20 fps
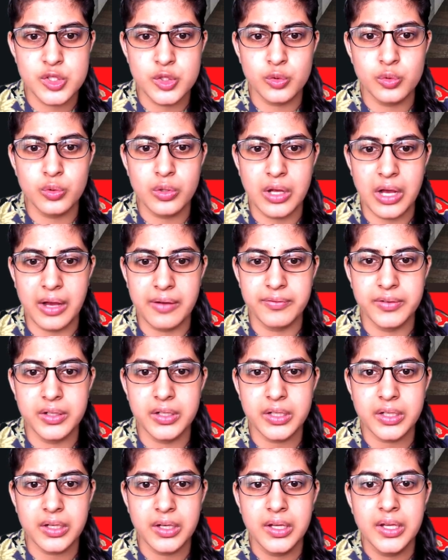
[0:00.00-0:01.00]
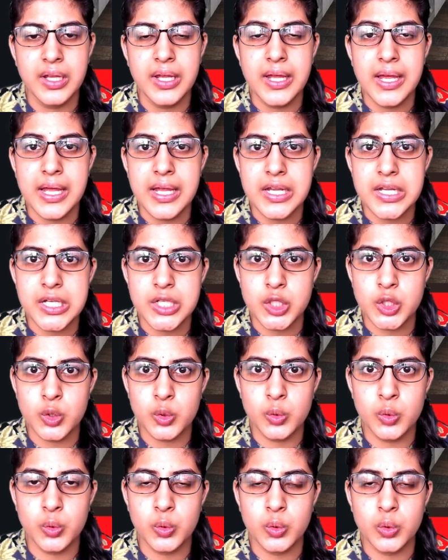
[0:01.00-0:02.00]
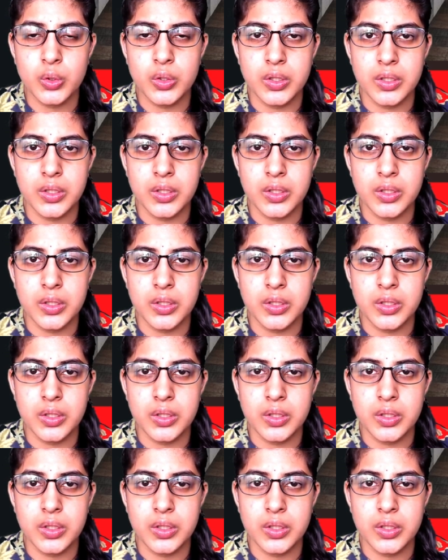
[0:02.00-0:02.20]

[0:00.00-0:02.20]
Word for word: to cover to